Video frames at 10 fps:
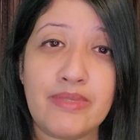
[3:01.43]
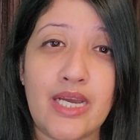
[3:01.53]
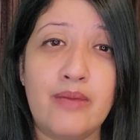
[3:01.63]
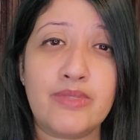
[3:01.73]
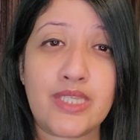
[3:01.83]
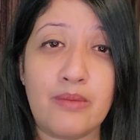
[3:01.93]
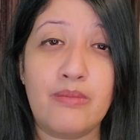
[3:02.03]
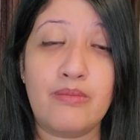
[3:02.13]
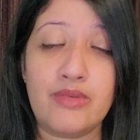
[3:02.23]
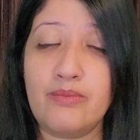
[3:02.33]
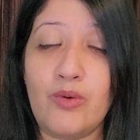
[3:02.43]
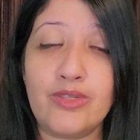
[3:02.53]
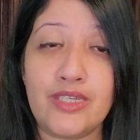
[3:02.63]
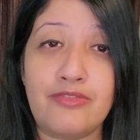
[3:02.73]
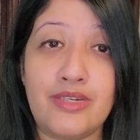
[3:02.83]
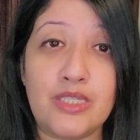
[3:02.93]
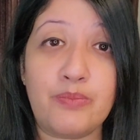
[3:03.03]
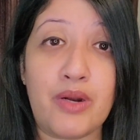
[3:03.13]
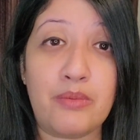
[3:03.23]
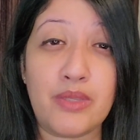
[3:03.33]
time, most of us
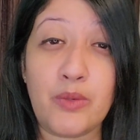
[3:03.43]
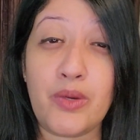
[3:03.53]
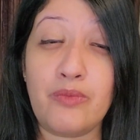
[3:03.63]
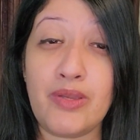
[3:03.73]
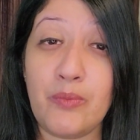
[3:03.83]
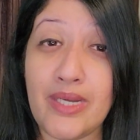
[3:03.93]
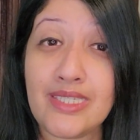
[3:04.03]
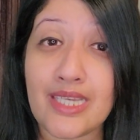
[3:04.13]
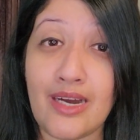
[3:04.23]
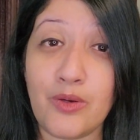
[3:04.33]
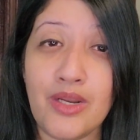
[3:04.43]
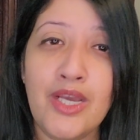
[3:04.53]
probably, when we went out,